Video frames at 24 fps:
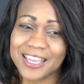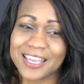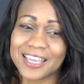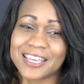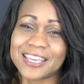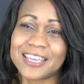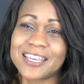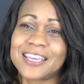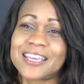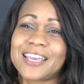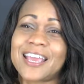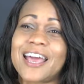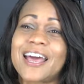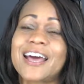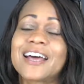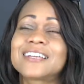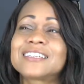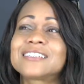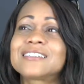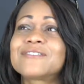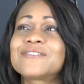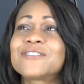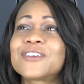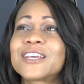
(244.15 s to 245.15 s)
He
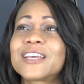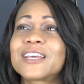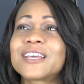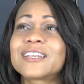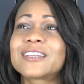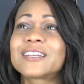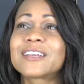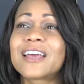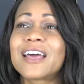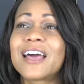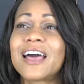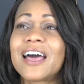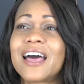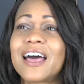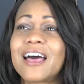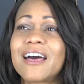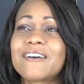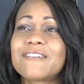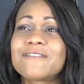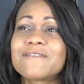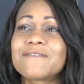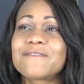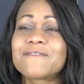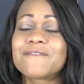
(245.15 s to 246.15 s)
has been
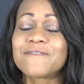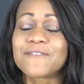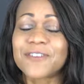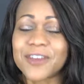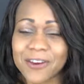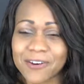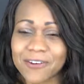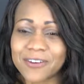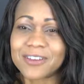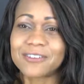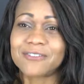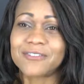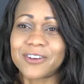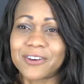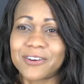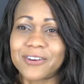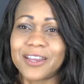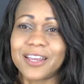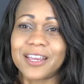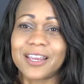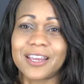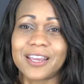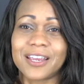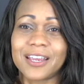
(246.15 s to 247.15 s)
very,
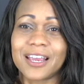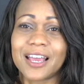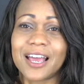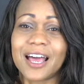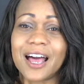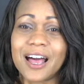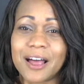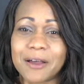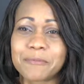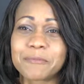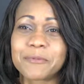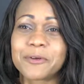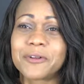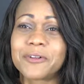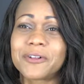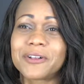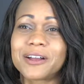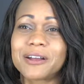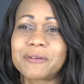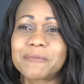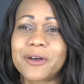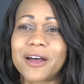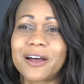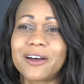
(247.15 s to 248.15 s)
very humble
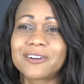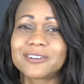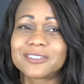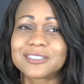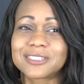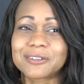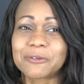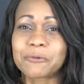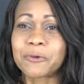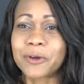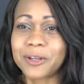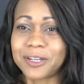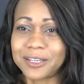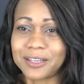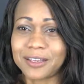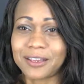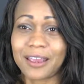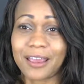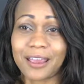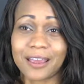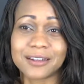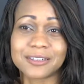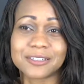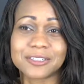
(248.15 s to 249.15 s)
about what he
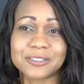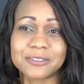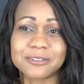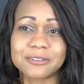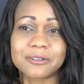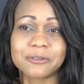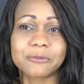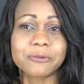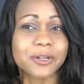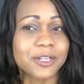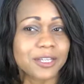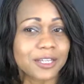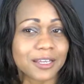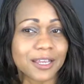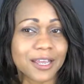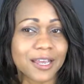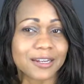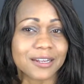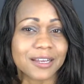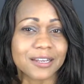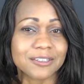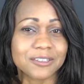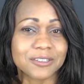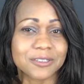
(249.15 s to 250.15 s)
can do and what he
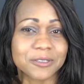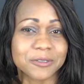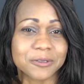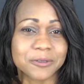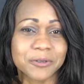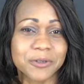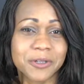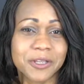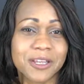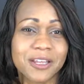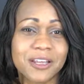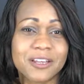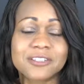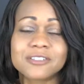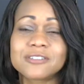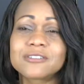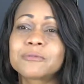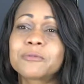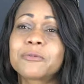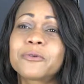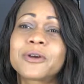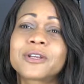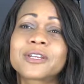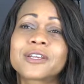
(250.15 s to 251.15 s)
cannot do, to
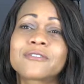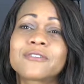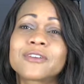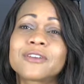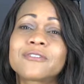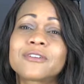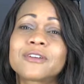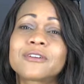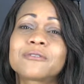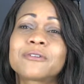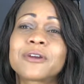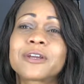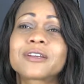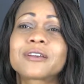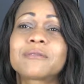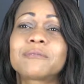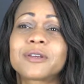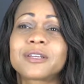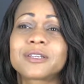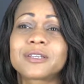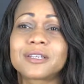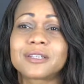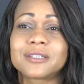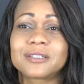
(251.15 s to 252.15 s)
the point of even
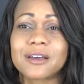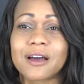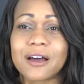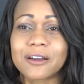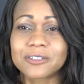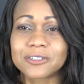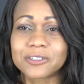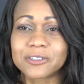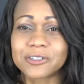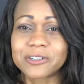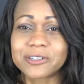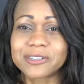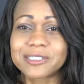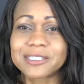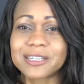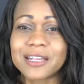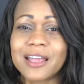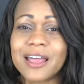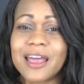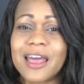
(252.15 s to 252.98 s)
recommending doctors